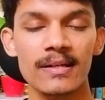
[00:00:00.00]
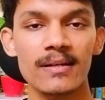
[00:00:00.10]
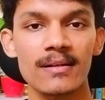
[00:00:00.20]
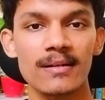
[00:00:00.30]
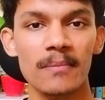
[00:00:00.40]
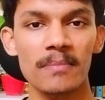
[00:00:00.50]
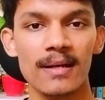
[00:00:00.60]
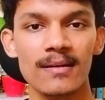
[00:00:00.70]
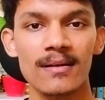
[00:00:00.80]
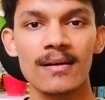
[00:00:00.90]

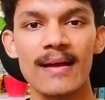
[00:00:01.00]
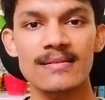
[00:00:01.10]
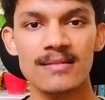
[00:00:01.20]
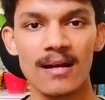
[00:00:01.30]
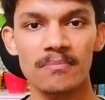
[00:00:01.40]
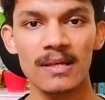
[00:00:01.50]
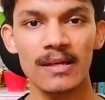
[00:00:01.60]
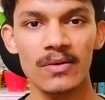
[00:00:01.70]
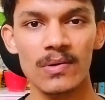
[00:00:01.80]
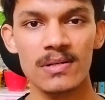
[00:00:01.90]
template and start
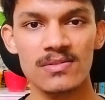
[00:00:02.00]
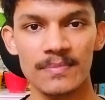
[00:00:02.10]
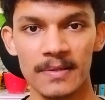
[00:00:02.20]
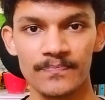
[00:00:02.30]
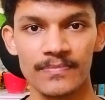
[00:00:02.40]
making your resume.